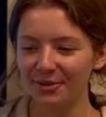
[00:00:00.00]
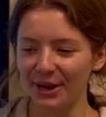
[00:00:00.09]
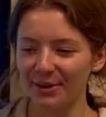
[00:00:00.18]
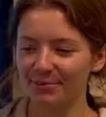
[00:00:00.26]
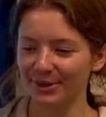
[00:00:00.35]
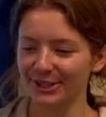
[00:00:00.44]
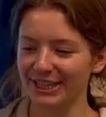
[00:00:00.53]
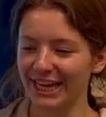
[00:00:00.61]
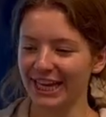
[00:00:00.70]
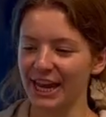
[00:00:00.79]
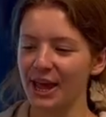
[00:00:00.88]
quite,
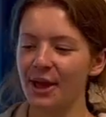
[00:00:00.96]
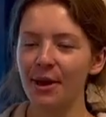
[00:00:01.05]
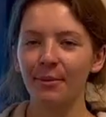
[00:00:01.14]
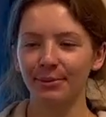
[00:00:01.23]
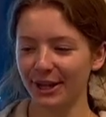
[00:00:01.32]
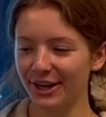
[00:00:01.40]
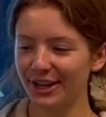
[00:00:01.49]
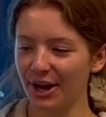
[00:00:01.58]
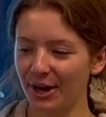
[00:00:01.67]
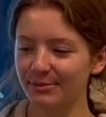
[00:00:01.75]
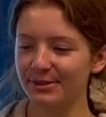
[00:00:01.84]
Brooklynn. Blood
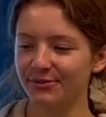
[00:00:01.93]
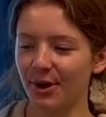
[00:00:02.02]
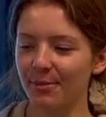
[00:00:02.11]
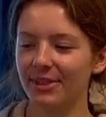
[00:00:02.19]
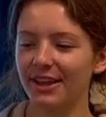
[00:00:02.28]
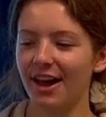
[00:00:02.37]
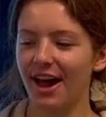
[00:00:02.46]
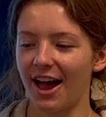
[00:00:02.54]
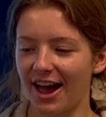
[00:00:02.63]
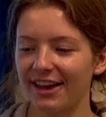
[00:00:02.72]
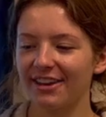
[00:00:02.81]
comes from the
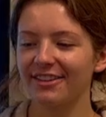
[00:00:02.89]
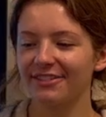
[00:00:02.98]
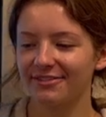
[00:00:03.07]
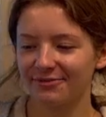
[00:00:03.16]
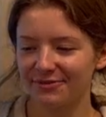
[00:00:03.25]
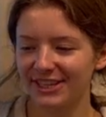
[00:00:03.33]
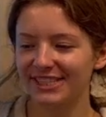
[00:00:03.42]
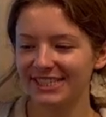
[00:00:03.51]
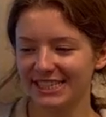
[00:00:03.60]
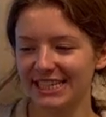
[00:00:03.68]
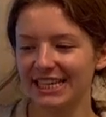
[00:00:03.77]

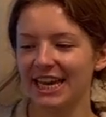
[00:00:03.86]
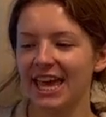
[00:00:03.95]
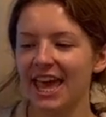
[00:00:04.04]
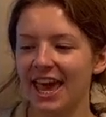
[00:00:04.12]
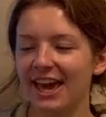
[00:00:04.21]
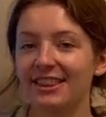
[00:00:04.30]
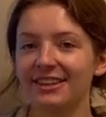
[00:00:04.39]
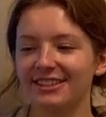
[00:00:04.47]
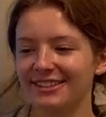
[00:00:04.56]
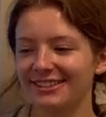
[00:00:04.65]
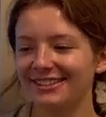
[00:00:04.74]
IVC and
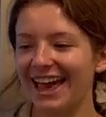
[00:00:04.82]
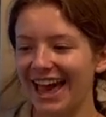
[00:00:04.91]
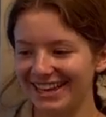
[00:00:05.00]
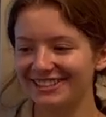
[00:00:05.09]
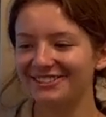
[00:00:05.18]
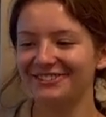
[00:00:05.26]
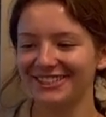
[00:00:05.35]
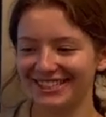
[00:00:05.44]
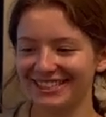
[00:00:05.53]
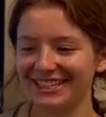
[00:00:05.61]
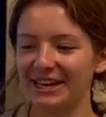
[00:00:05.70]
the
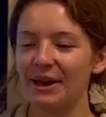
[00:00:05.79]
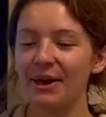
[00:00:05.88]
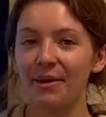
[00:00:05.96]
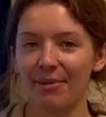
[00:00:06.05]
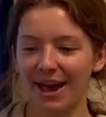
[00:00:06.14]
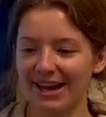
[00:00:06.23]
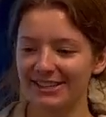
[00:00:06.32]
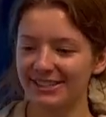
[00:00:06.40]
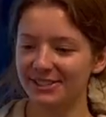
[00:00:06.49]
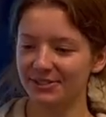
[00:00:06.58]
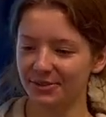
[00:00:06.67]
SVC
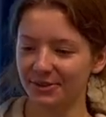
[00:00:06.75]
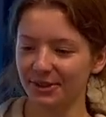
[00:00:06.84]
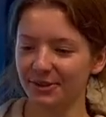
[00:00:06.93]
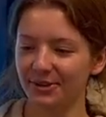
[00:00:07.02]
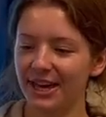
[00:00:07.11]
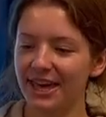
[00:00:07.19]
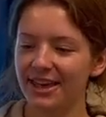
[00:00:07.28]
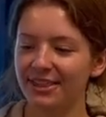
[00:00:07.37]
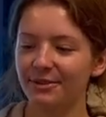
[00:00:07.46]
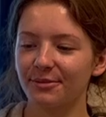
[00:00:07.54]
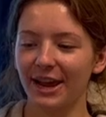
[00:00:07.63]
passes through
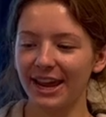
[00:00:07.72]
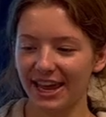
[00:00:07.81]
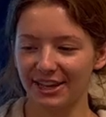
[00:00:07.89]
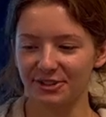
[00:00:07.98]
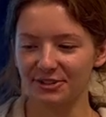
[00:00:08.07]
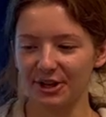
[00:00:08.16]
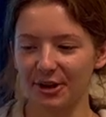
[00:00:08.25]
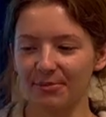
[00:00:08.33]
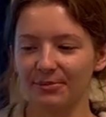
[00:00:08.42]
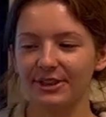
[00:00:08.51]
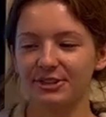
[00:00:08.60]
the right
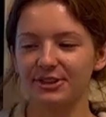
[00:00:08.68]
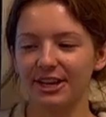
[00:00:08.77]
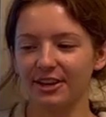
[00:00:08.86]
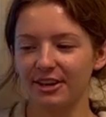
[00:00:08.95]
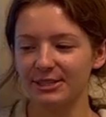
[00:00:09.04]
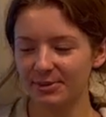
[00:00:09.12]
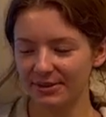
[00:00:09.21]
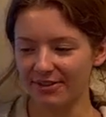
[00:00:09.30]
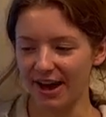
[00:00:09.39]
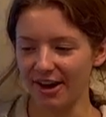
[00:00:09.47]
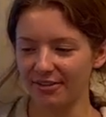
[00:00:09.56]
atrium, the tricuspid
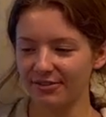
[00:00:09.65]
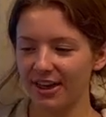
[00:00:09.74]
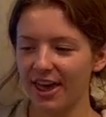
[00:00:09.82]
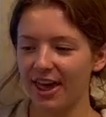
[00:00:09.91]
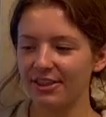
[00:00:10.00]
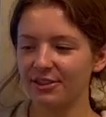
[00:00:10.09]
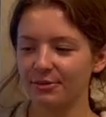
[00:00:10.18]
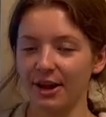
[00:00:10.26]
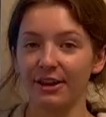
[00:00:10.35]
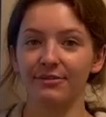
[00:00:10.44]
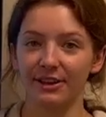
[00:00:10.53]
valve, and the
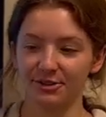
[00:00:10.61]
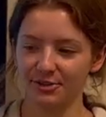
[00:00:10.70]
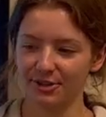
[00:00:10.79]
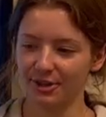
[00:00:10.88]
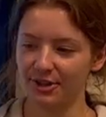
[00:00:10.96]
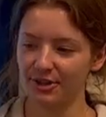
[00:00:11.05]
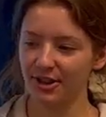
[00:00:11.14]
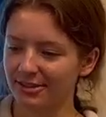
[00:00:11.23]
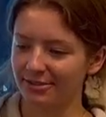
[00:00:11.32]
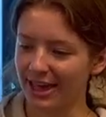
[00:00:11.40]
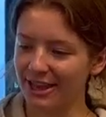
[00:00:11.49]
right ventricle.
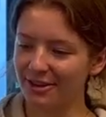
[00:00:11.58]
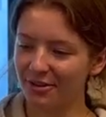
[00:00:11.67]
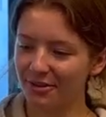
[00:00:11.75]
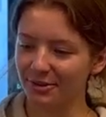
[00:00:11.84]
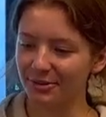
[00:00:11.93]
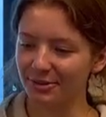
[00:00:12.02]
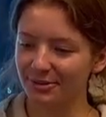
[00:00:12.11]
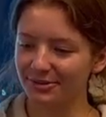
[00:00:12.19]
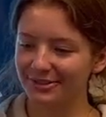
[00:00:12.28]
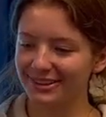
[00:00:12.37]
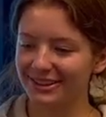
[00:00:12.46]
Then through
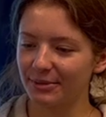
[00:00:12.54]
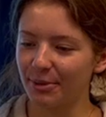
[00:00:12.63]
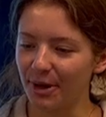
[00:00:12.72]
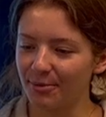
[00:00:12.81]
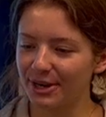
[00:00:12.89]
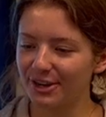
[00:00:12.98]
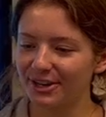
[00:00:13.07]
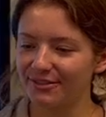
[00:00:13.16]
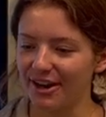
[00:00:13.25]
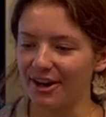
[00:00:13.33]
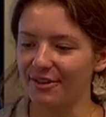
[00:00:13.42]
the pulmonary
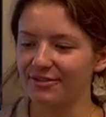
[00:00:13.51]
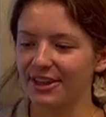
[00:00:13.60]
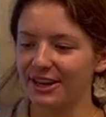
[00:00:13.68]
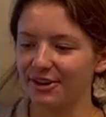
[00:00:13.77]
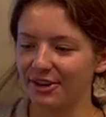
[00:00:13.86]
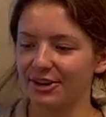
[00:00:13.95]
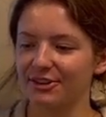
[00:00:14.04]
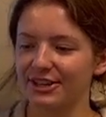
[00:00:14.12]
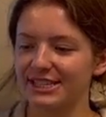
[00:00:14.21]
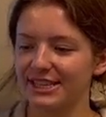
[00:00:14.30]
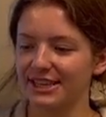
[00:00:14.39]
valve, then artery
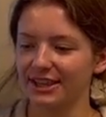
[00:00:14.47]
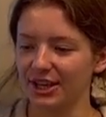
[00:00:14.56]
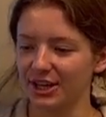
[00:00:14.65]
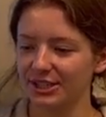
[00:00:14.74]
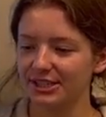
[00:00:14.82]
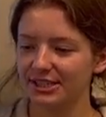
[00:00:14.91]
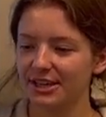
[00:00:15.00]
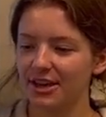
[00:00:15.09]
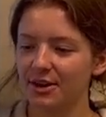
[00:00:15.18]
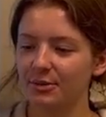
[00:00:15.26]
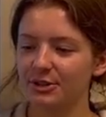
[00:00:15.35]
to the lungs,
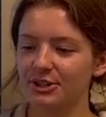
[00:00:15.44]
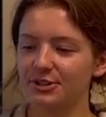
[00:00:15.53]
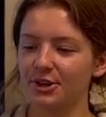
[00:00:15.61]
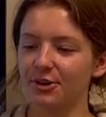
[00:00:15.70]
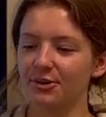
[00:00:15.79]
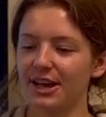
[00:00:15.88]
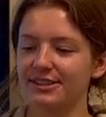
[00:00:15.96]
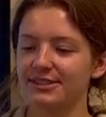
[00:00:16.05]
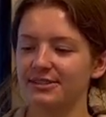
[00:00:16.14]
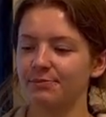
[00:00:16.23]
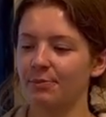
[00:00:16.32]
which is known as
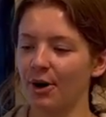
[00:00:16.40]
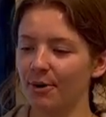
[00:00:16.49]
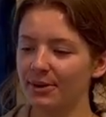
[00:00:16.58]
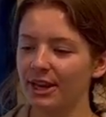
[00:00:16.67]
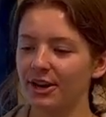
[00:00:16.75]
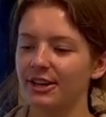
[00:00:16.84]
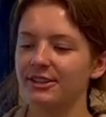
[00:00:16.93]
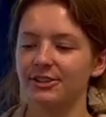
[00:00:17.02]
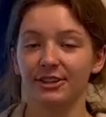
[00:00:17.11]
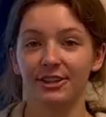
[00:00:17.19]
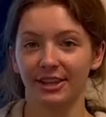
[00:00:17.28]
pulmonary
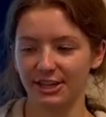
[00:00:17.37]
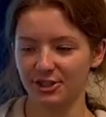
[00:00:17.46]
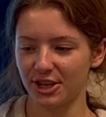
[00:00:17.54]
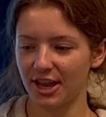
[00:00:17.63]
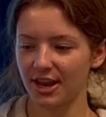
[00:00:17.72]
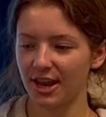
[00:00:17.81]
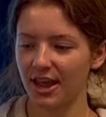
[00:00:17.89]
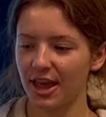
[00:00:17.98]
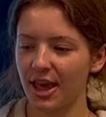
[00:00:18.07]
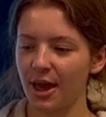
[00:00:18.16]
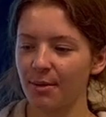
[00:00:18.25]
circulation.
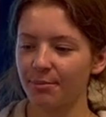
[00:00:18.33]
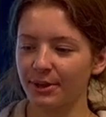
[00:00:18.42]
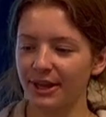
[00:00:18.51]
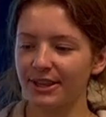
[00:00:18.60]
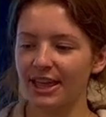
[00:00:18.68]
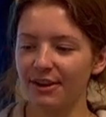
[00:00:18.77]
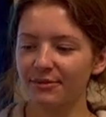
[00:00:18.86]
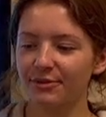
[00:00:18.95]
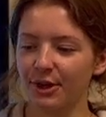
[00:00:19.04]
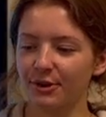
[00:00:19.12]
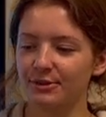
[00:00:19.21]
Blood then
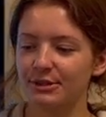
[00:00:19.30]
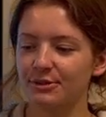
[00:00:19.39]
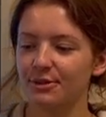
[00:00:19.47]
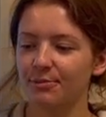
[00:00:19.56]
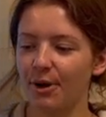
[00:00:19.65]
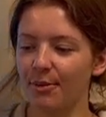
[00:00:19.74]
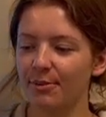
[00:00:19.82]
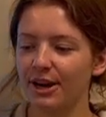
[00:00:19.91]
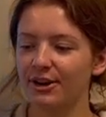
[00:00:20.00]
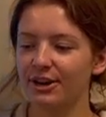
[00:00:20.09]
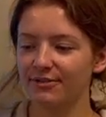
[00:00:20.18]
flows through the
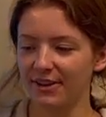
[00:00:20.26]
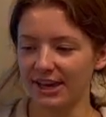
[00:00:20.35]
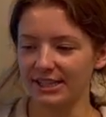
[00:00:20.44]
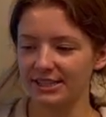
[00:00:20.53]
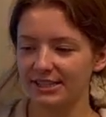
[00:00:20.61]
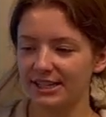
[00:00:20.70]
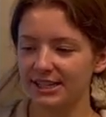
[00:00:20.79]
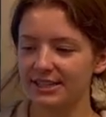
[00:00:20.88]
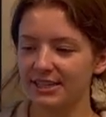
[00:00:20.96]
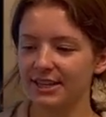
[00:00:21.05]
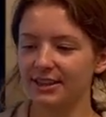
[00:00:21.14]
pulmonary veins
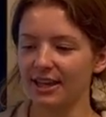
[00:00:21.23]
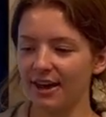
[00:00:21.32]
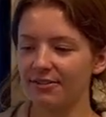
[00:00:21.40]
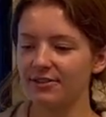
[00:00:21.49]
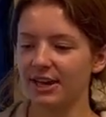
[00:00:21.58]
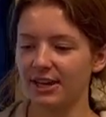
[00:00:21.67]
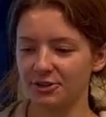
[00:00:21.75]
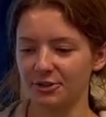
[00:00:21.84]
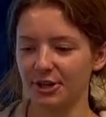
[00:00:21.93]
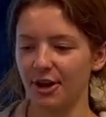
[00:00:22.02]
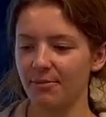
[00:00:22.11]
into the left
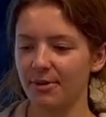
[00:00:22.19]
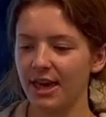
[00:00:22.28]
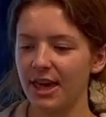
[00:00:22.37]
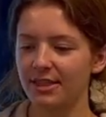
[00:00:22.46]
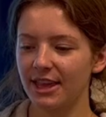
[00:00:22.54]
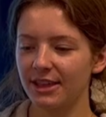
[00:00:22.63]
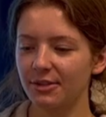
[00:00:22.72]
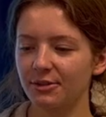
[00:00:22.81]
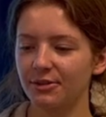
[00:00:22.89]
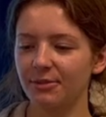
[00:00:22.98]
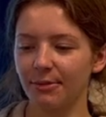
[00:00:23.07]
atrium, then
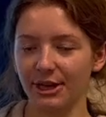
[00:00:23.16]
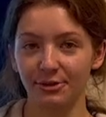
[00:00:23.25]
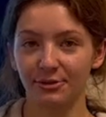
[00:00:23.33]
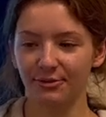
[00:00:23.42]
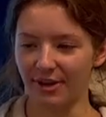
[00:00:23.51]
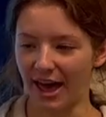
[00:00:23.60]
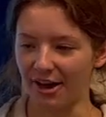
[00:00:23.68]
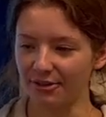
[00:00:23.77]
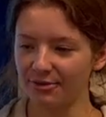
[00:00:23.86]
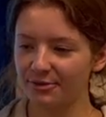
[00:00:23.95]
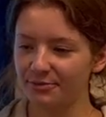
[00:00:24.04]
through the mitral valve